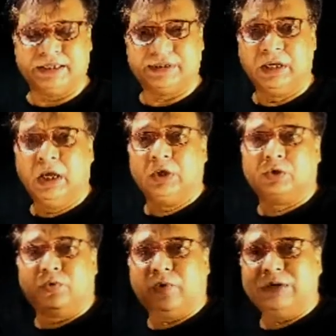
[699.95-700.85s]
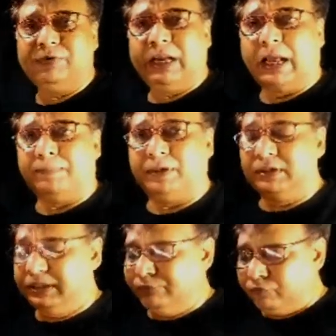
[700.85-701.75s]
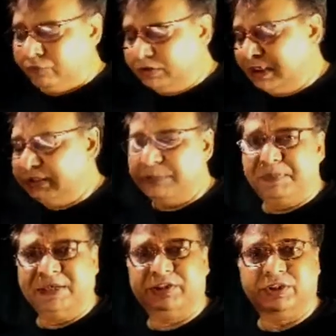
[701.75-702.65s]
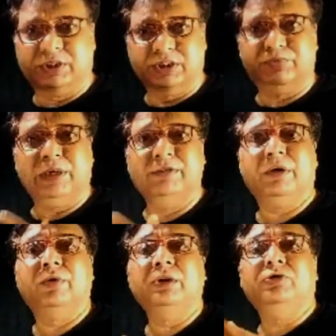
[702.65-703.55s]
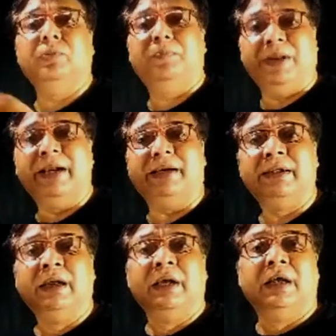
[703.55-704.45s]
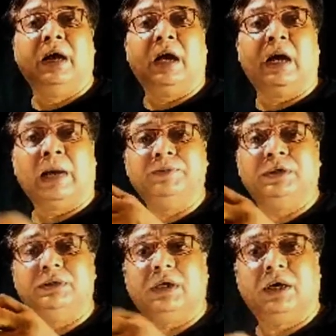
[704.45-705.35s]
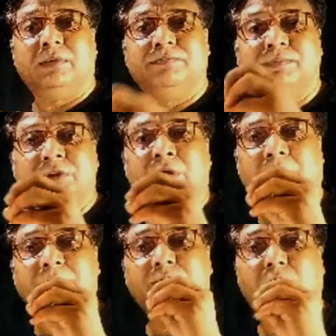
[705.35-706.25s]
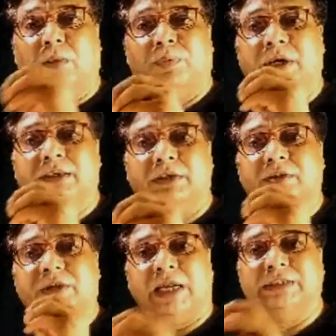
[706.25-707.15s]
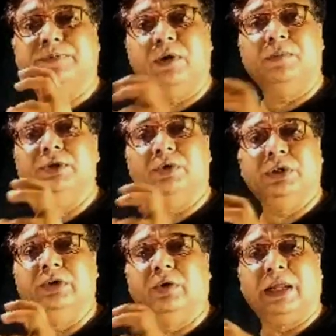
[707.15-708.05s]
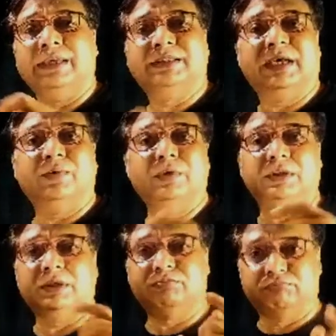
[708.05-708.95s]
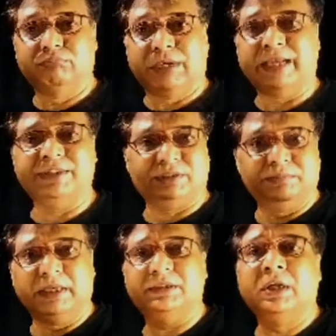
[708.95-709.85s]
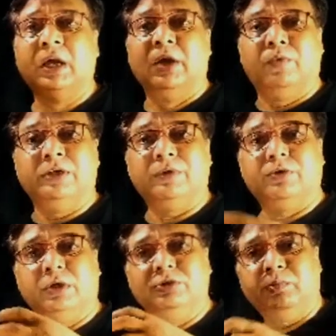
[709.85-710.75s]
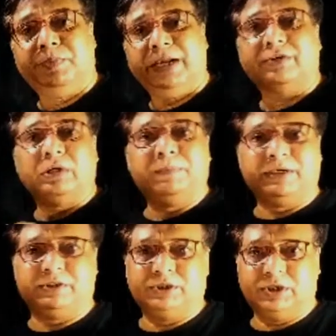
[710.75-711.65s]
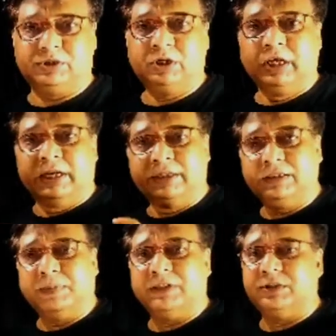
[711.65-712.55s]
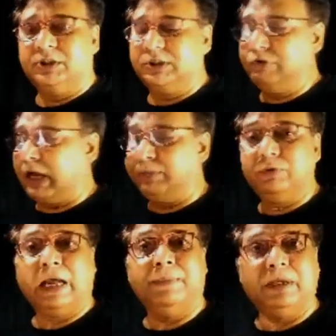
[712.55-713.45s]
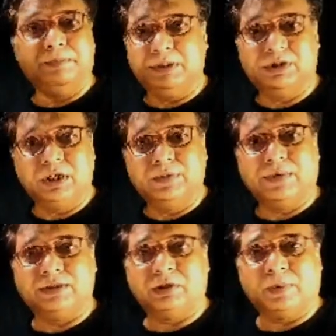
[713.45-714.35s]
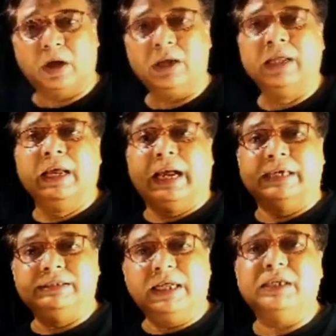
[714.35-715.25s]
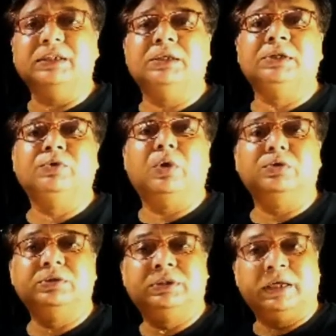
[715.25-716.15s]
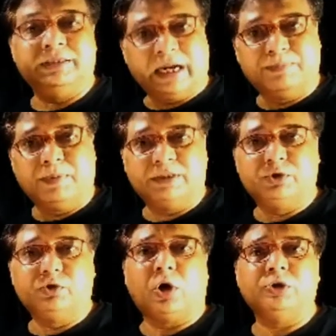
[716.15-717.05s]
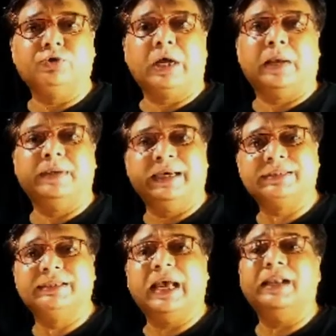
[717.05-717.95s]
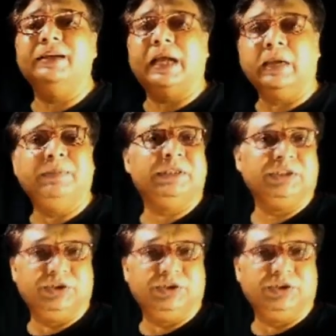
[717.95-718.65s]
So what will happen in the Petri dish when you are going to plate after you have incorporated or transformed your E. coli cell with the ligase mix, when you are going to plate on a Petri dish, in the Petri dish you have to have ampicillin first of all, and then that plate should also have X-gal and IPTG.